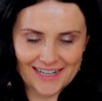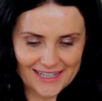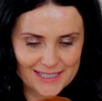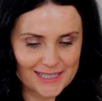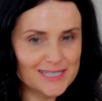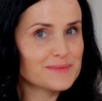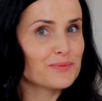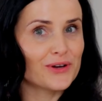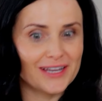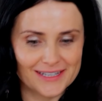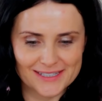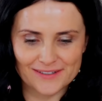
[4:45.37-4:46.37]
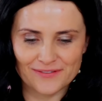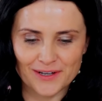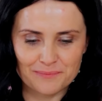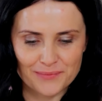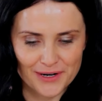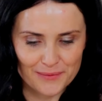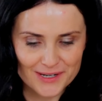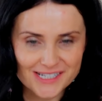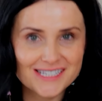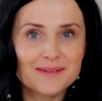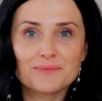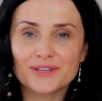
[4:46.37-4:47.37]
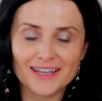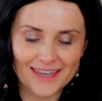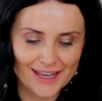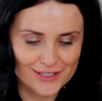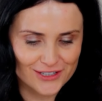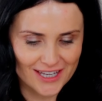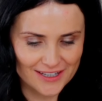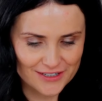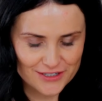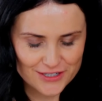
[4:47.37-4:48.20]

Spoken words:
At this point is the fun part. We're just gonna put the cake together.